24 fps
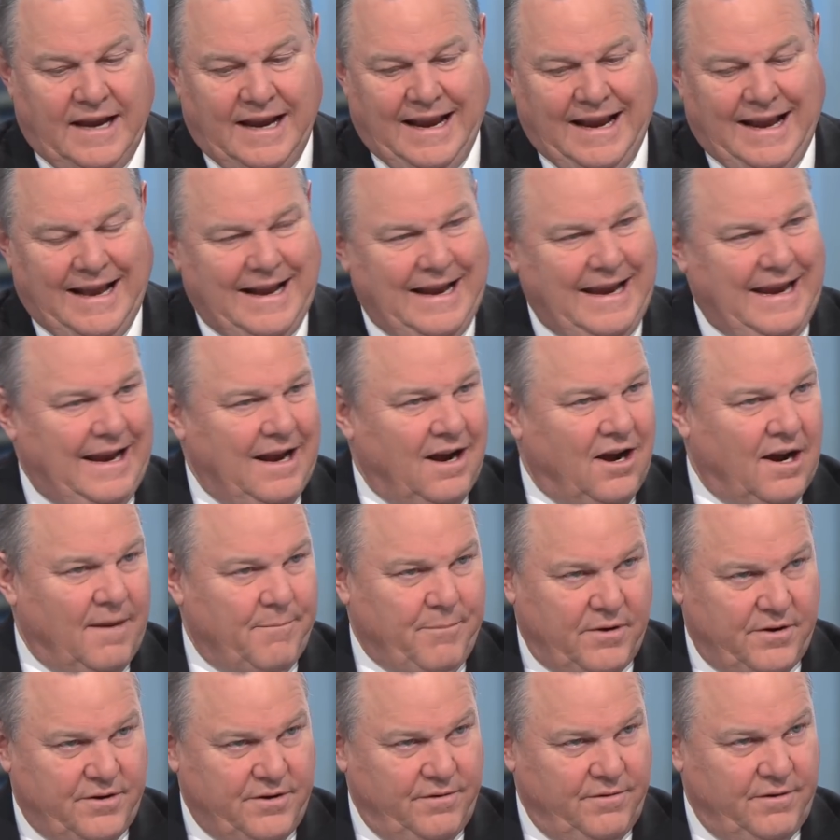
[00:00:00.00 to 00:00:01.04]
any
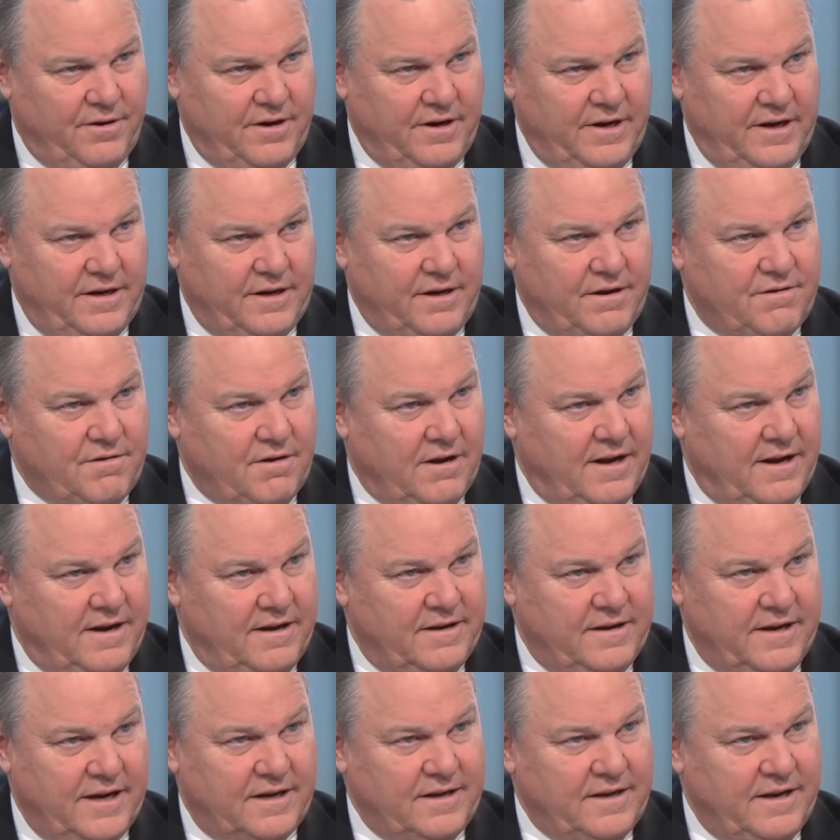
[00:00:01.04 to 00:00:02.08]
opportunity to try to
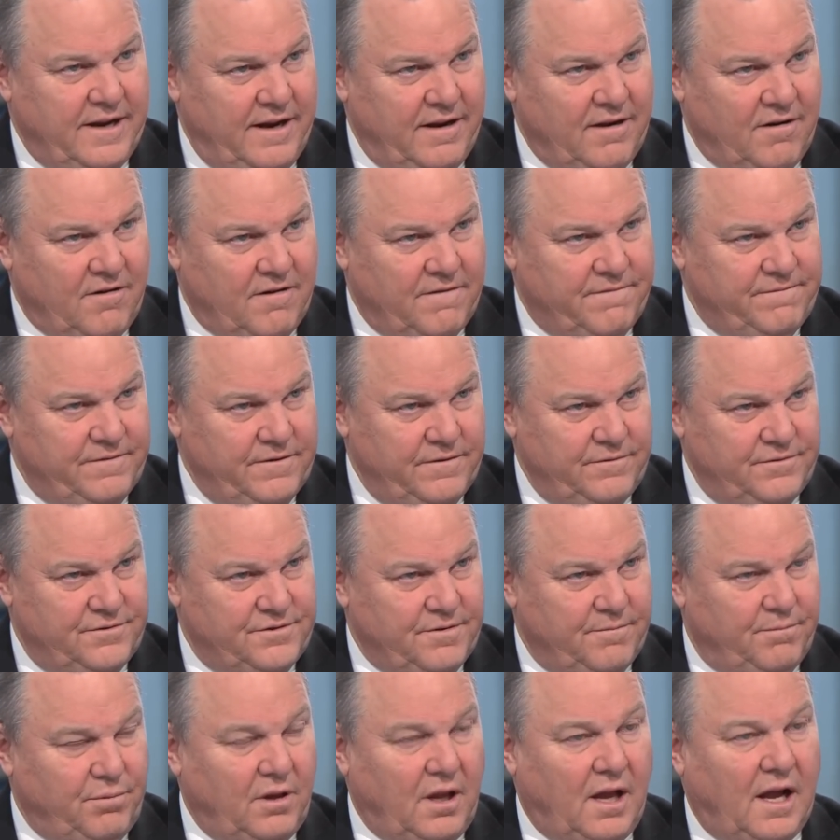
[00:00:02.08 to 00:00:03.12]
dictate our food
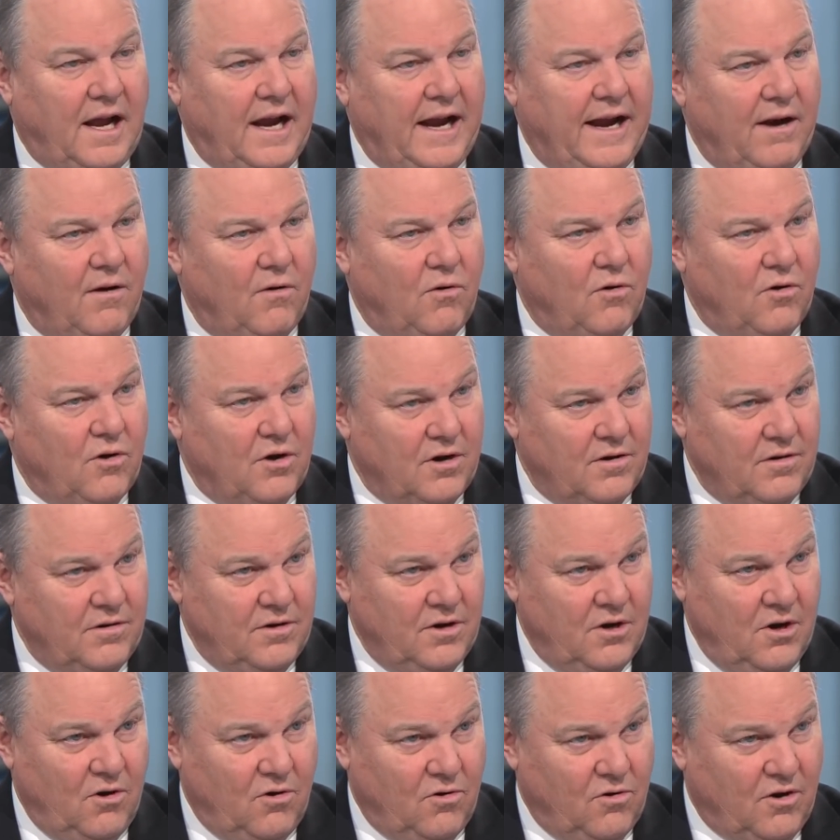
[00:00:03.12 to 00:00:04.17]
supply or any
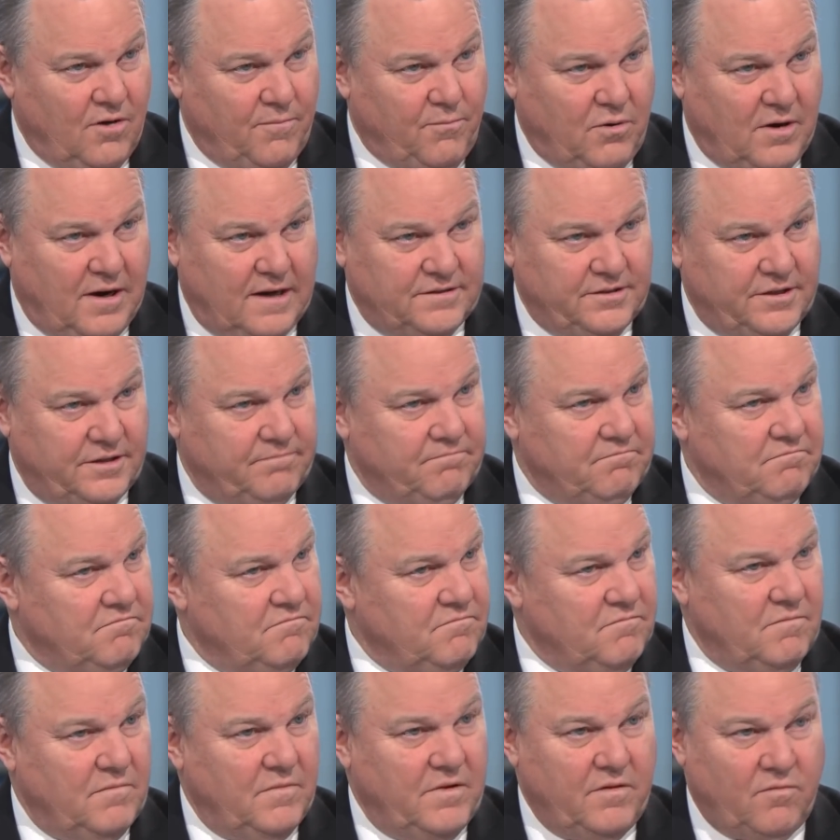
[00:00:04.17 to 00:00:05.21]
Chinese owned
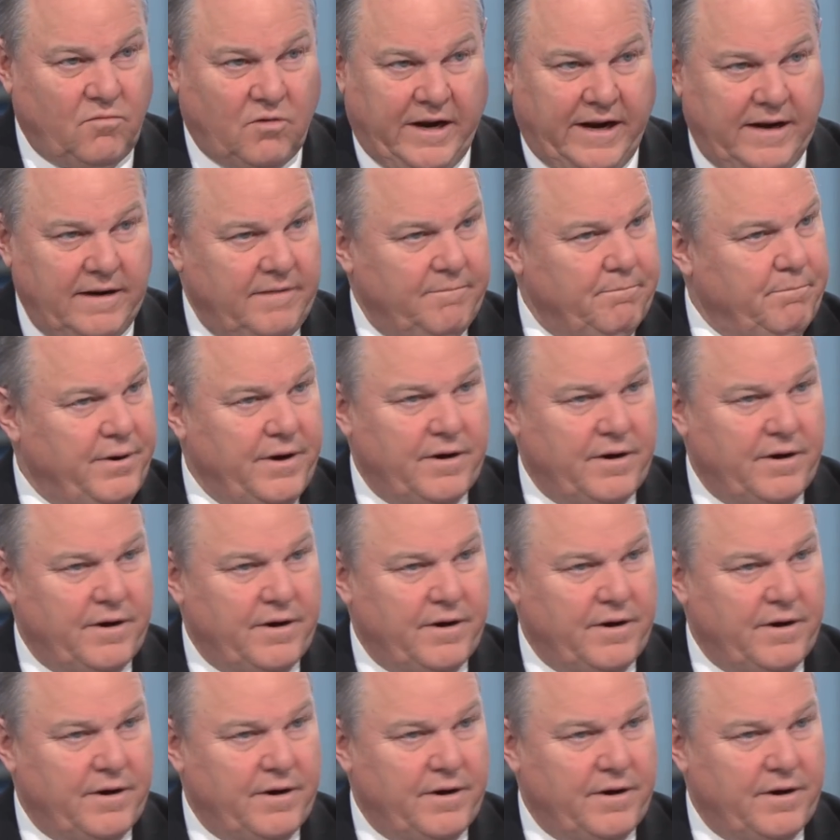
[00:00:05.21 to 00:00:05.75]
company. Period. Right,